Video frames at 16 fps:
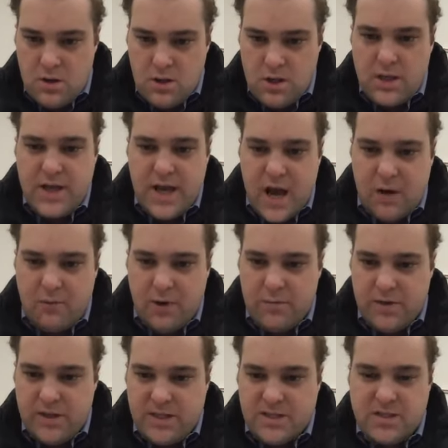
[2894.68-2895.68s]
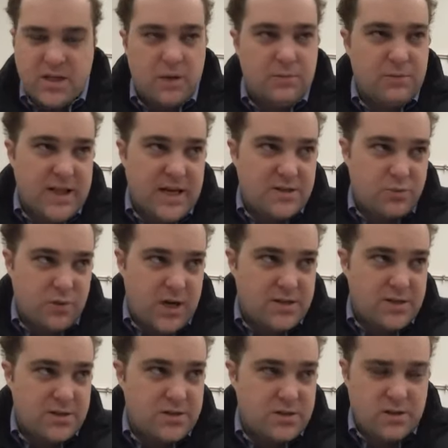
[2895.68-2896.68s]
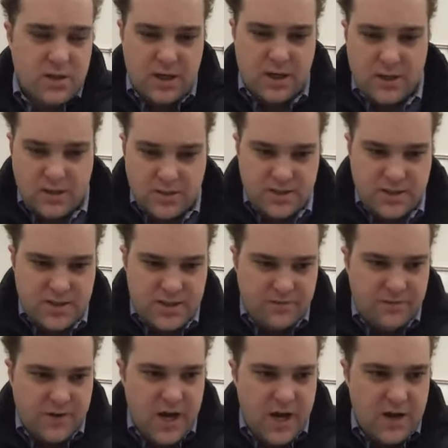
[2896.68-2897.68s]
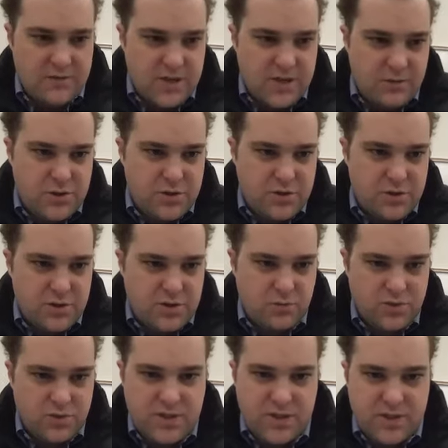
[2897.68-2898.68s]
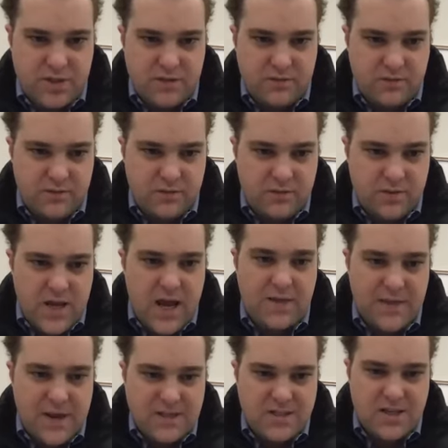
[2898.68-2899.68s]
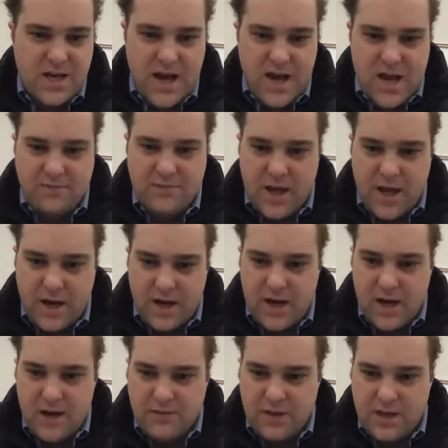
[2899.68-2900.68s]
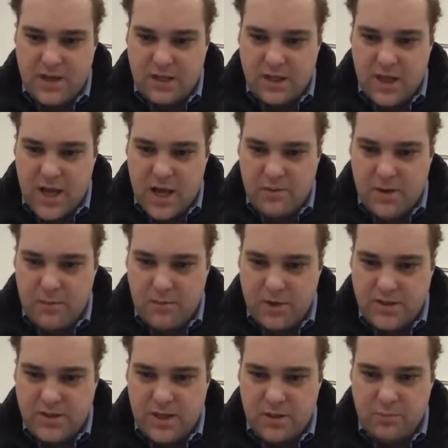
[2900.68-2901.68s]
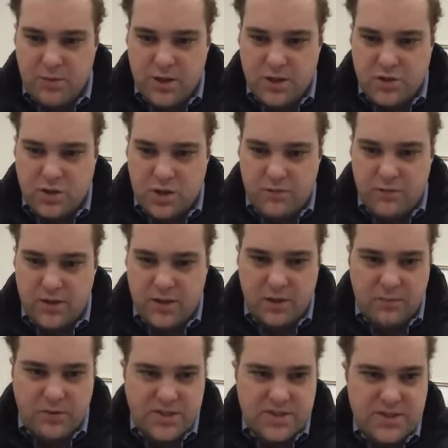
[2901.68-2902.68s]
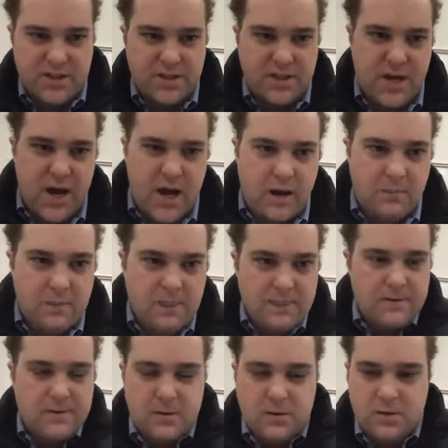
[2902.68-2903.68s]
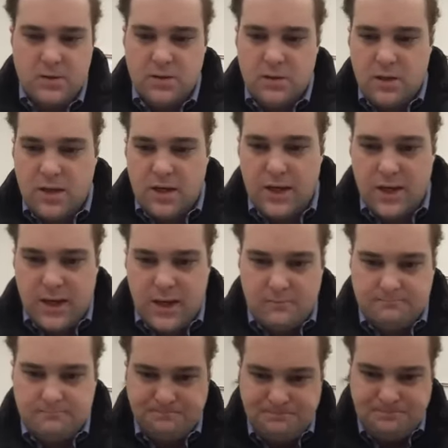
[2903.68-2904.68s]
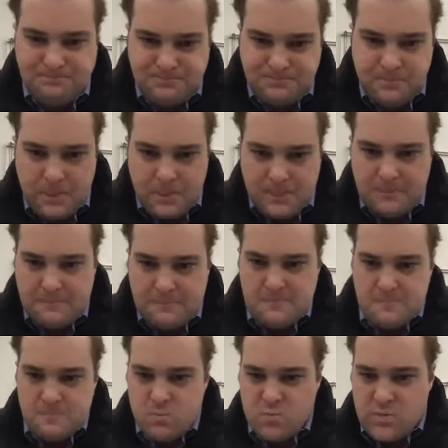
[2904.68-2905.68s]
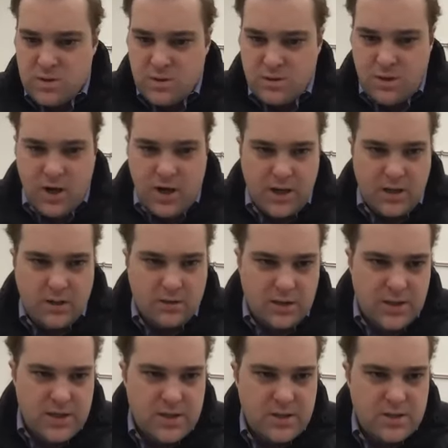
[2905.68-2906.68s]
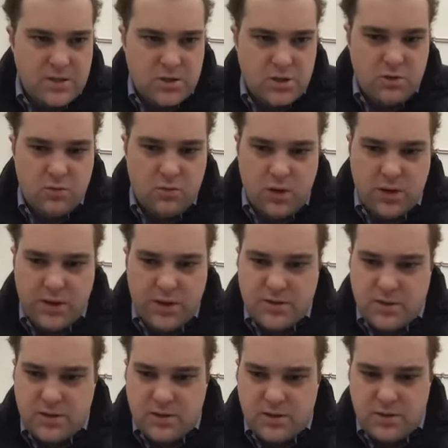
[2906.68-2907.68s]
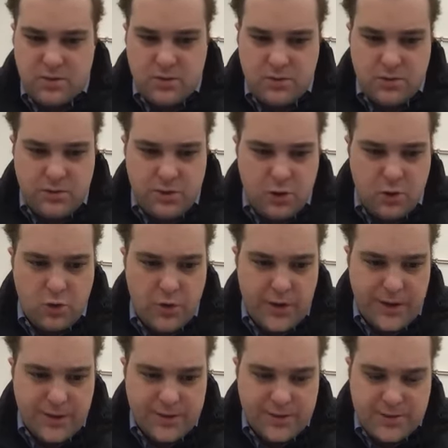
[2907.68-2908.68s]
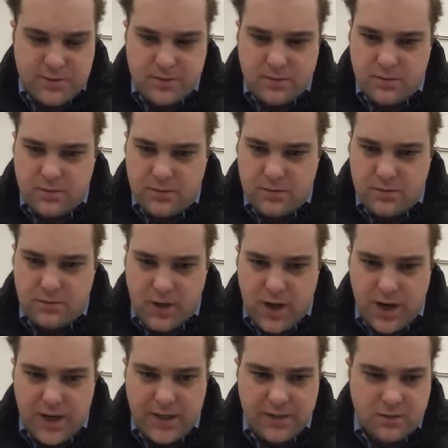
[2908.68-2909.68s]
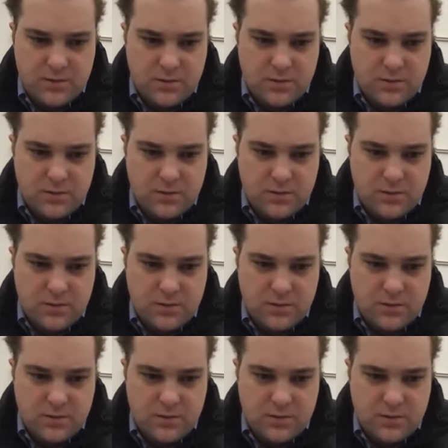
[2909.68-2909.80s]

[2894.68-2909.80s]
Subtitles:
Yeah, Raymond, that's what I just 65. Is that what you just? What's 60? Yeah, I have that. I have that in lab. I'm going to take a picture of it and I'm going to send it out. All right, Liz, you wanted to do the quiz, right?